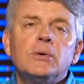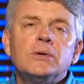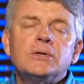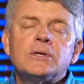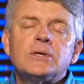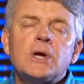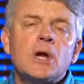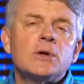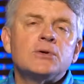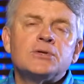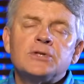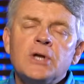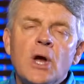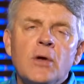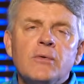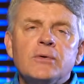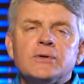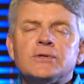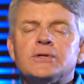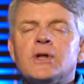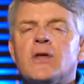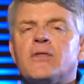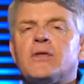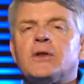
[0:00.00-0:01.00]
He goes, no,
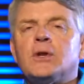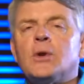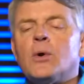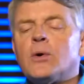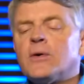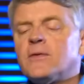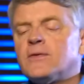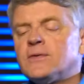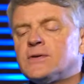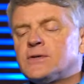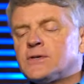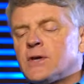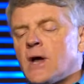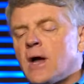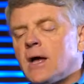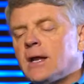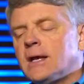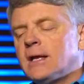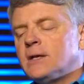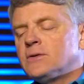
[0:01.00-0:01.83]
there's nothing new under the sun.